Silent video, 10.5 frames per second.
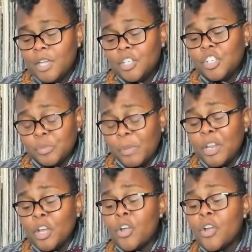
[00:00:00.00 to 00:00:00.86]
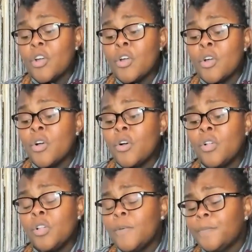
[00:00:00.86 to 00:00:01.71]
She's been a
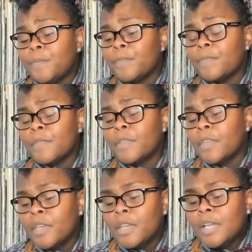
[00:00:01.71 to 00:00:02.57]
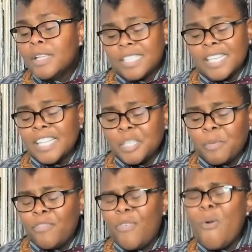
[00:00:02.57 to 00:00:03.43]
girl since
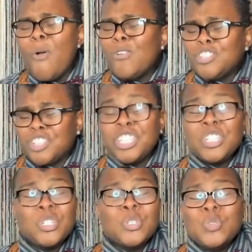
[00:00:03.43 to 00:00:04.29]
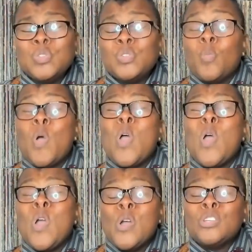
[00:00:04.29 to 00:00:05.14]
before she knew the
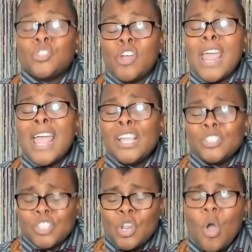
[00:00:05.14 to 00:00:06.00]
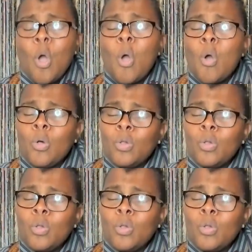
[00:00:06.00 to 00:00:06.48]
word trans at all.